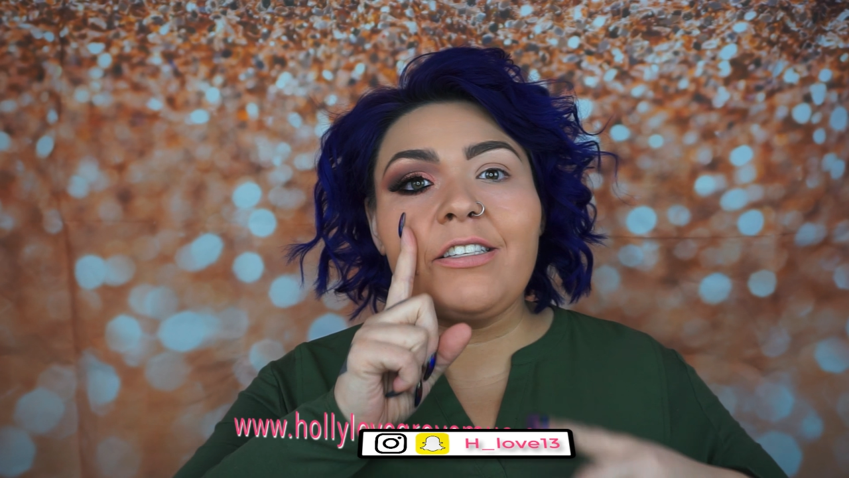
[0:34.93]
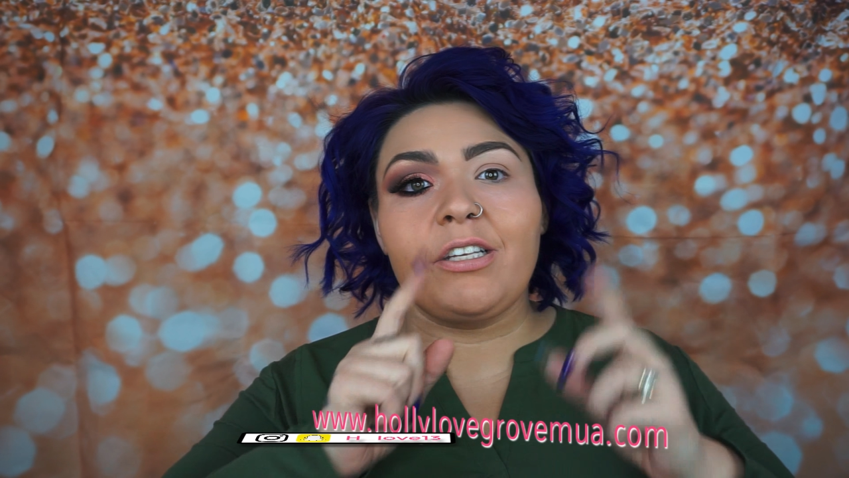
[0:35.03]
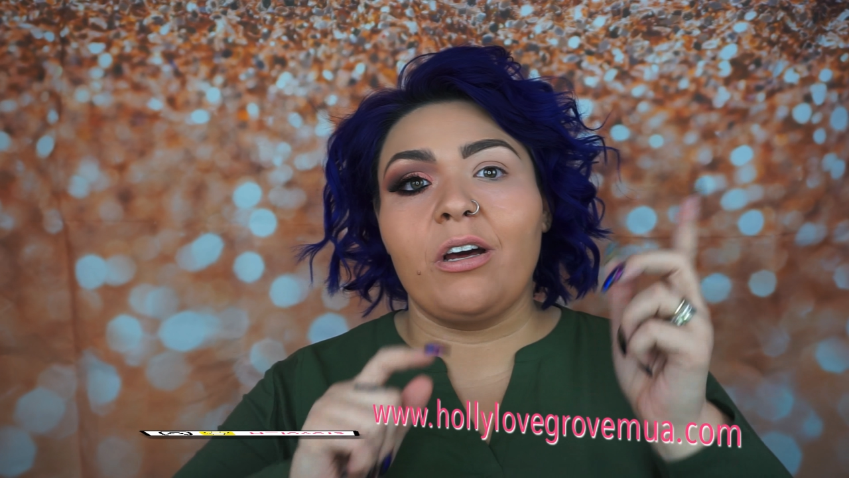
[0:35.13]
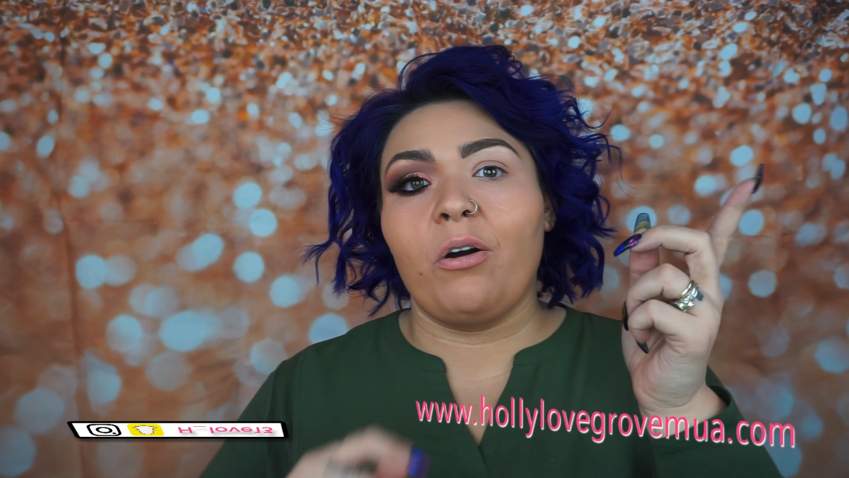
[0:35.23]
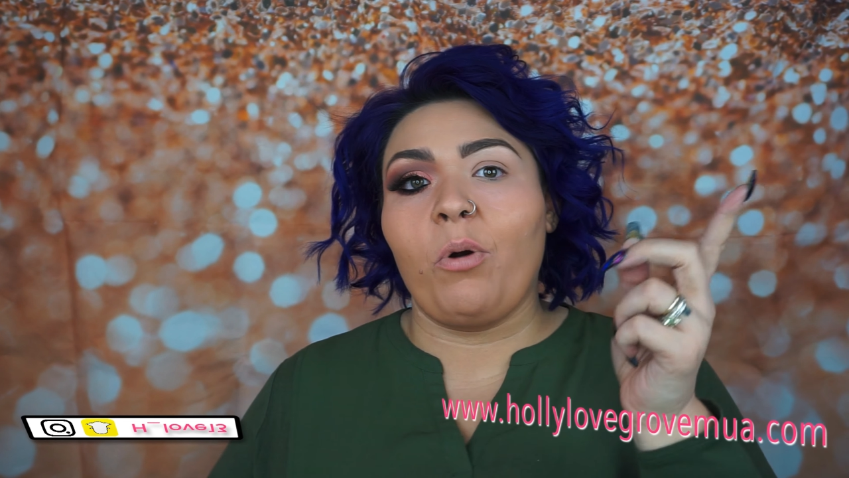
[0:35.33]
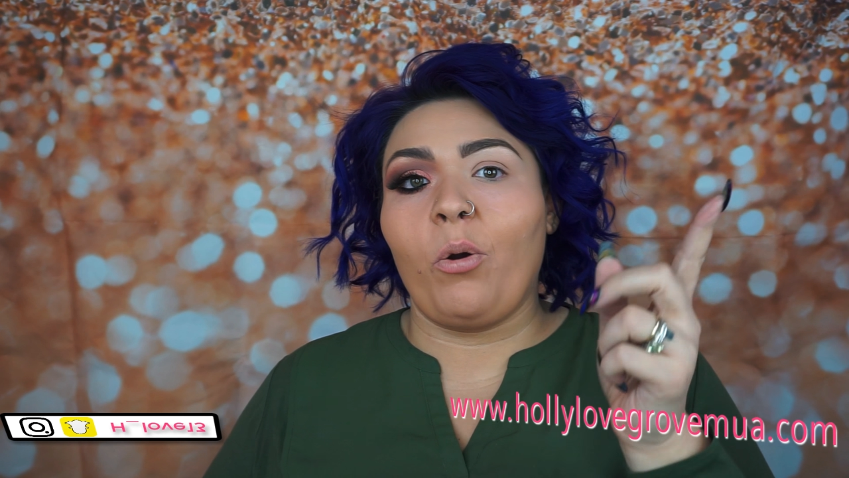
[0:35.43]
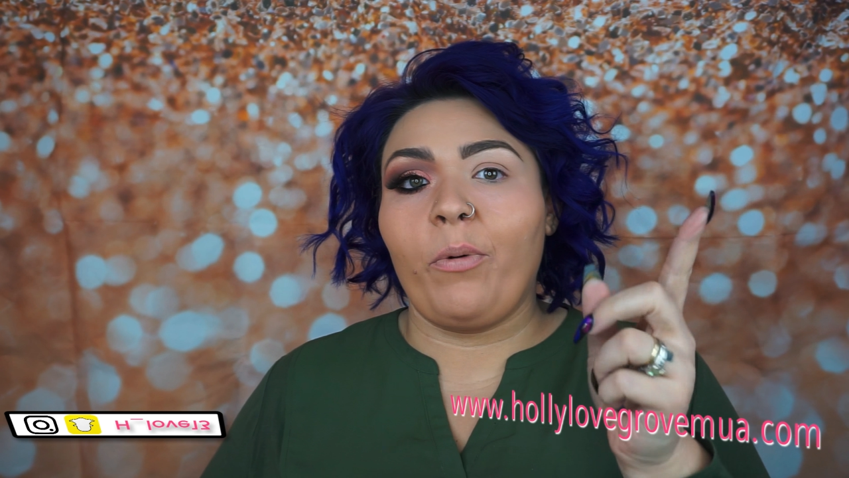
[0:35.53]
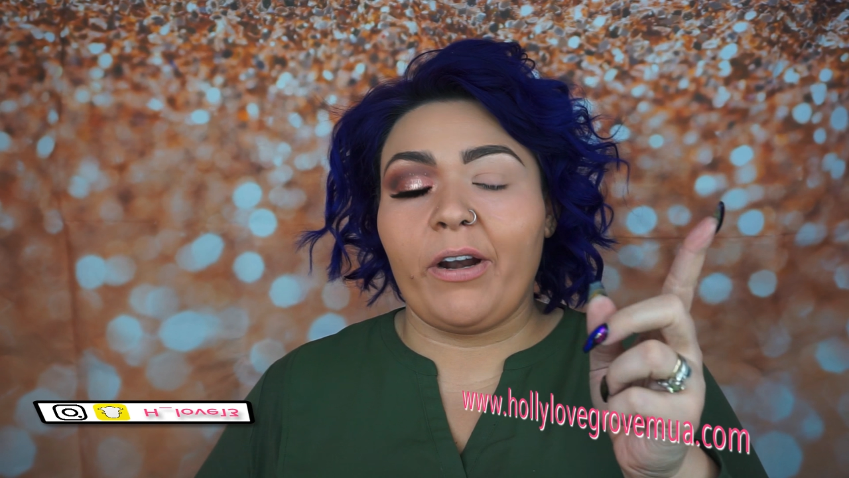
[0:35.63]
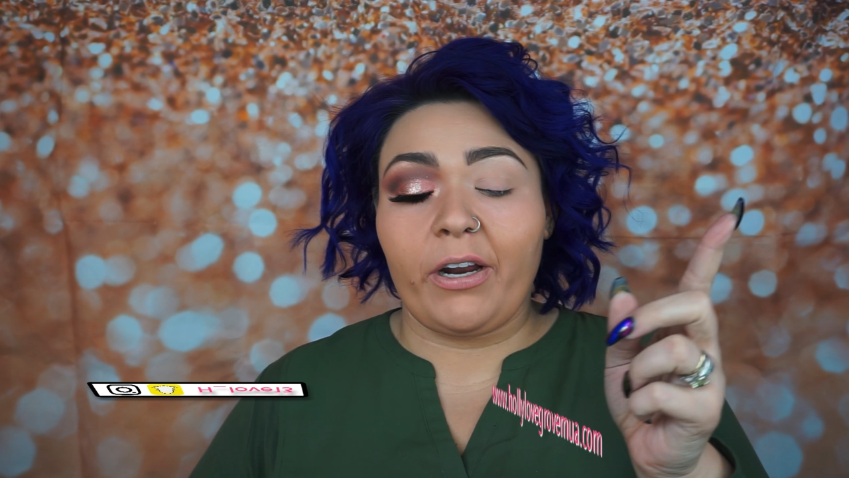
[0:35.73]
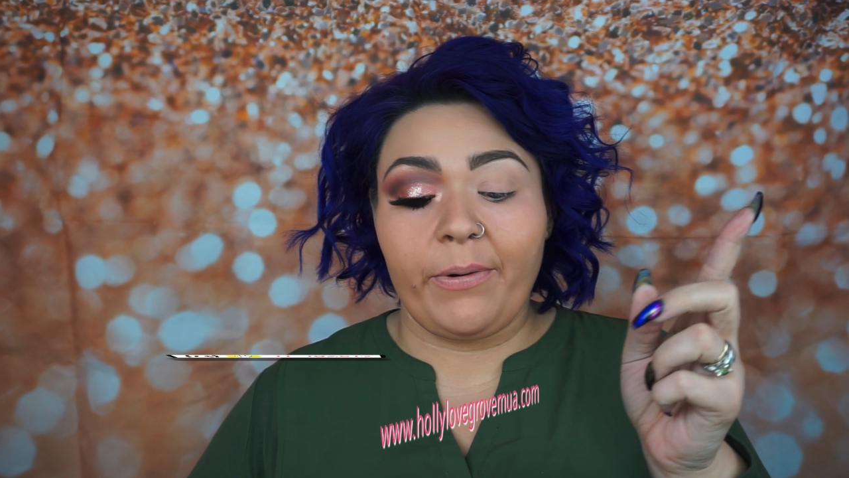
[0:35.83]
so
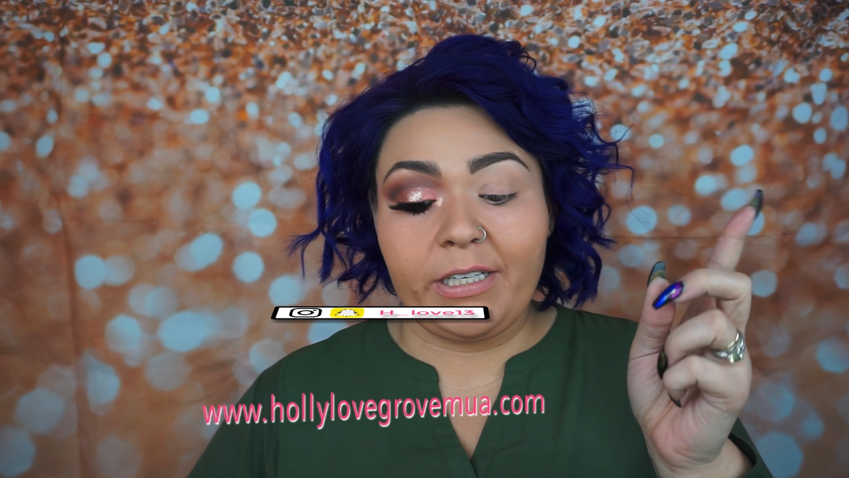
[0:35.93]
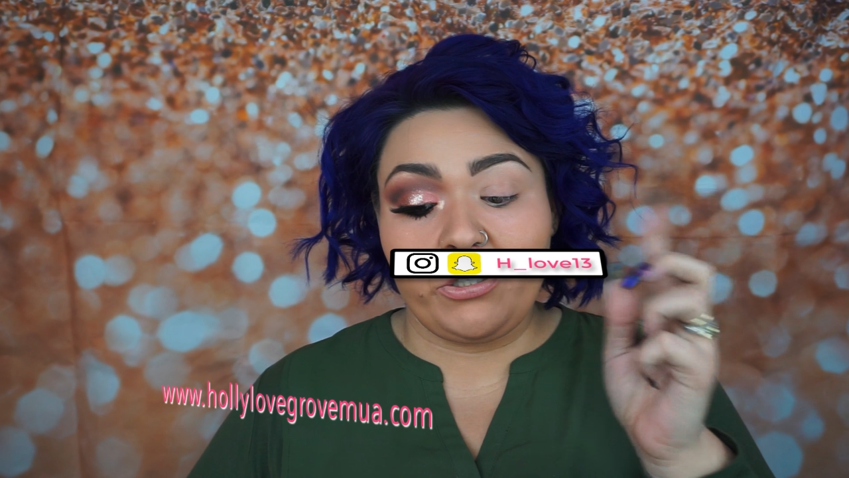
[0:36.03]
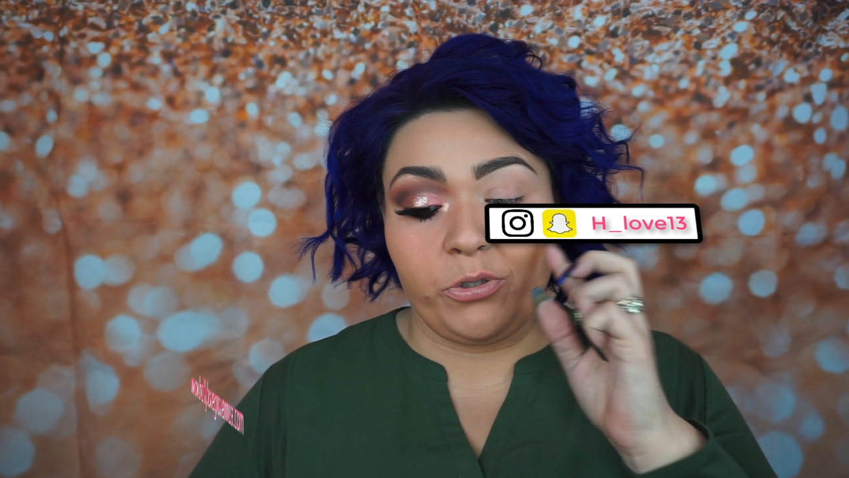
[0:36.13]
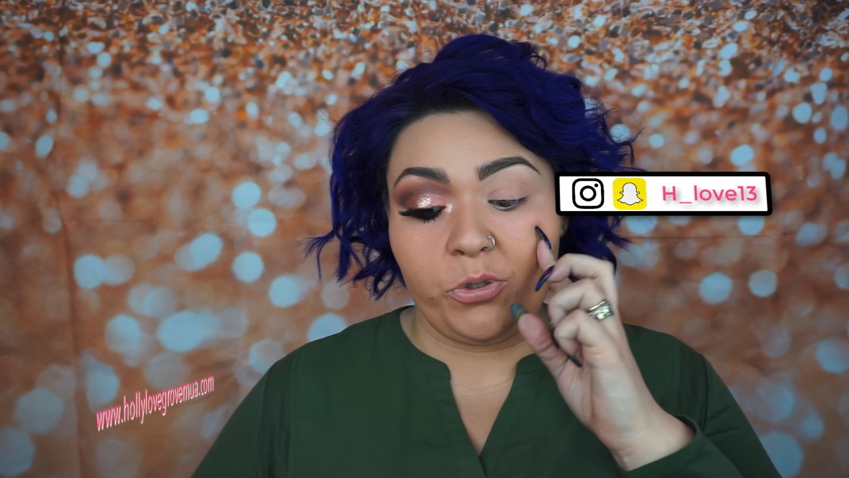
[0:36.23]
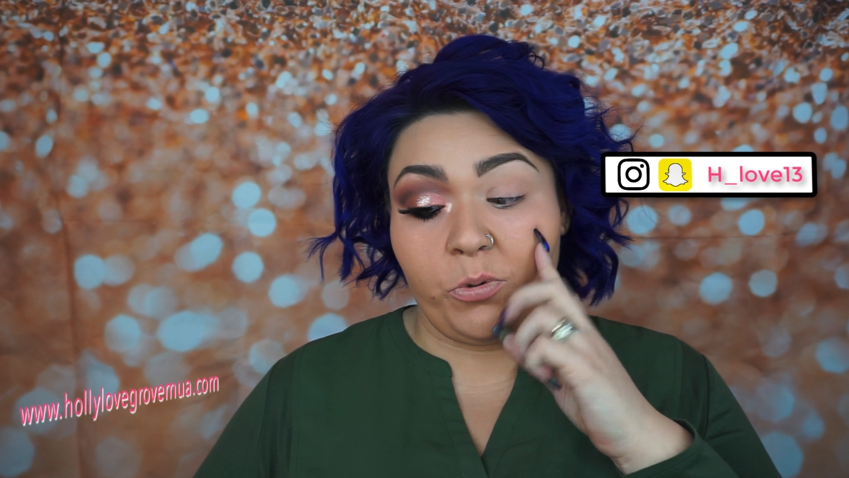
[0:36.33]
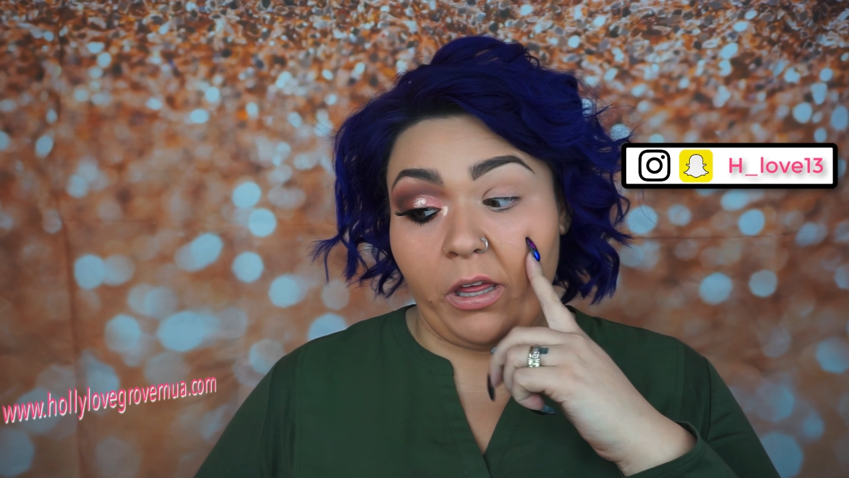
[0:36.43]
we're going to do